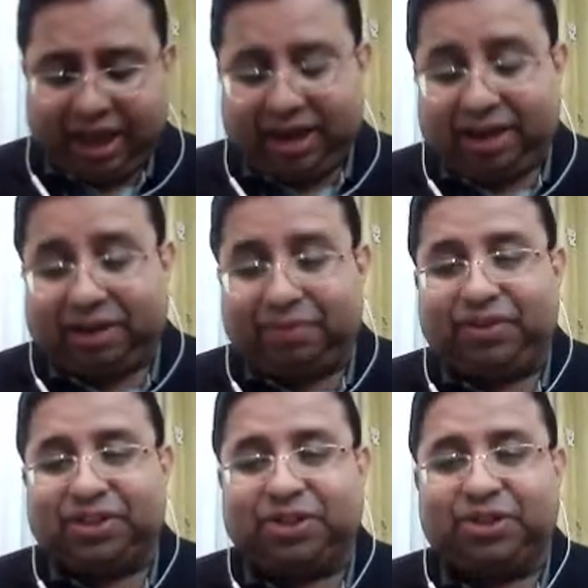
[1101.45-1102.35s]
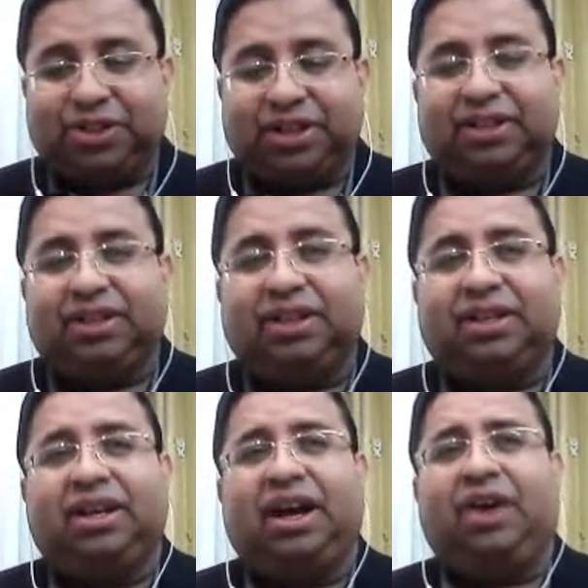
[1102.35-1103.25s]
And now comes the first question:
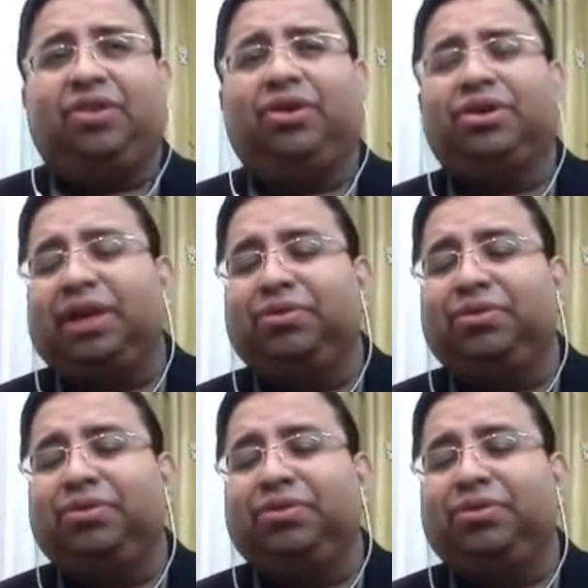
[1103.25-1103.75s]
that how long